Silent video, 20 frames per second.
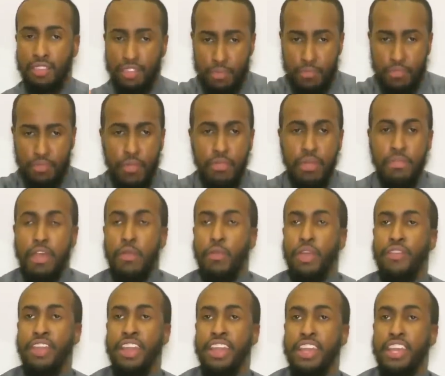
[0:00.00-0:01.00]
The problem that
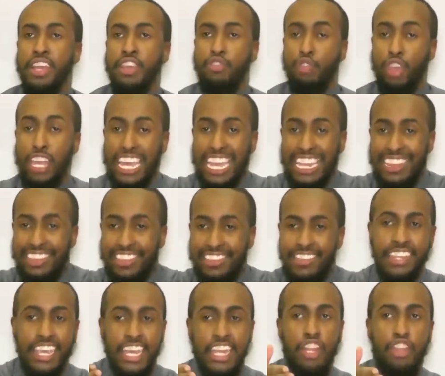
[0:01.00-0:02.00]
we're in. So he
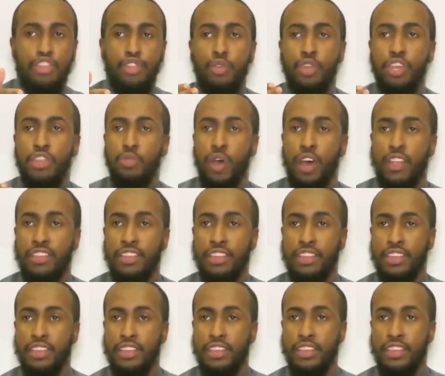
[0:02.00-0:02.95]
interceded through his what?